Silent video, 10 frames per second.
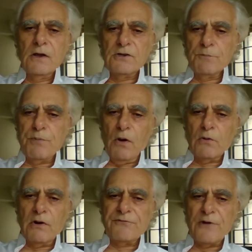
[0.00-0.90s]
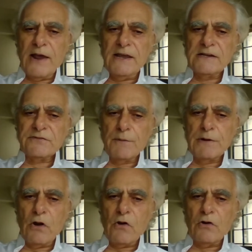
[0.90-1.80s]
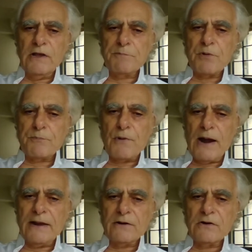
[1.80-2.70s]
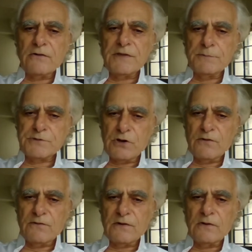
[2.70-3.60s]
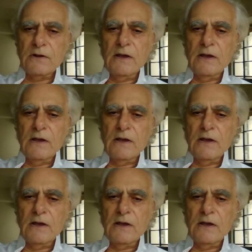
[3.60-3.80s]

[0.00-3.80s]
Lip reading: To borrow a phrase from an early proprietor of The Observer,